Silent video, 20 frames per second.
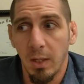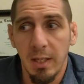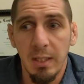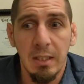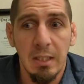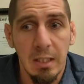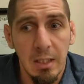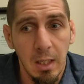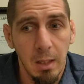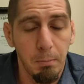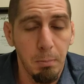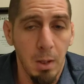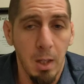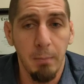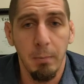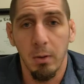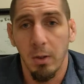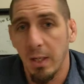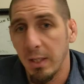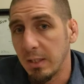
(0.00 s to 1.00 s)
I need a
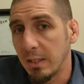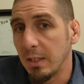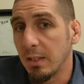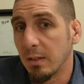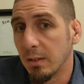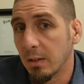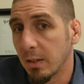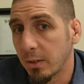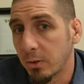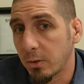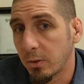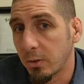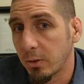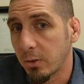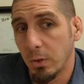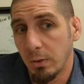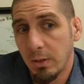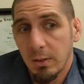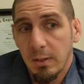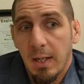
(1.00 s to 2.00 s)
plumber. I need an
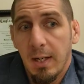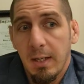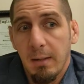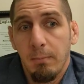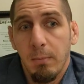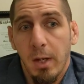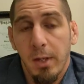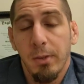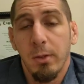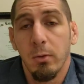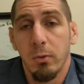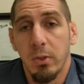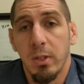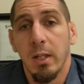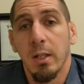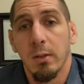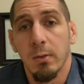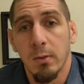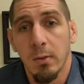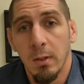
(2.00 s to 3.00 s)
electrician, because I am not those
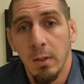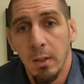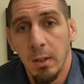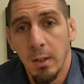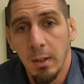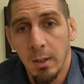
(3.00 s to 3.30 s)
things.